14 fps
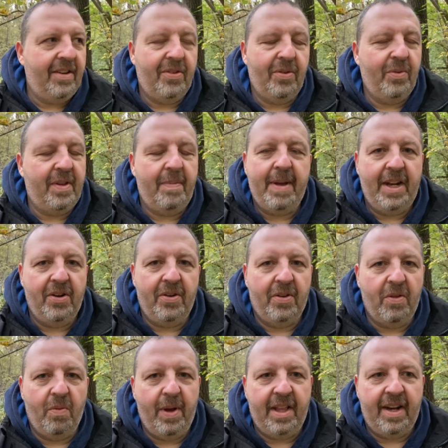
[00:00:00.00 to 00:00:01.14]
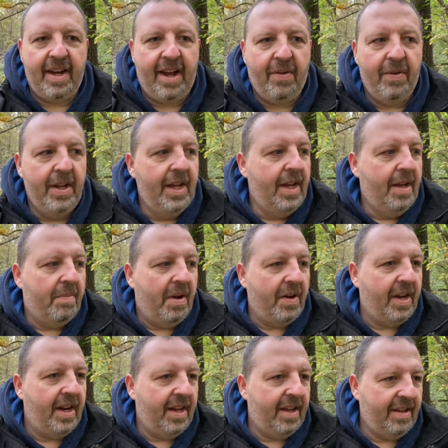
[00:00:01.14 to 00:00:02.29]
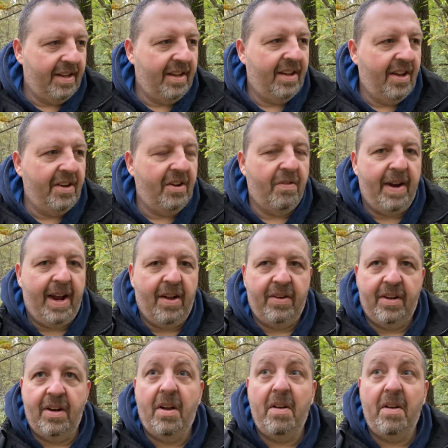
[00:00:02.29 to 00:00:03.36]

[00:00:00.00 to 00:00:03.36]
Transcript: It's all dependent on the weather now. But I'm going to hunt around and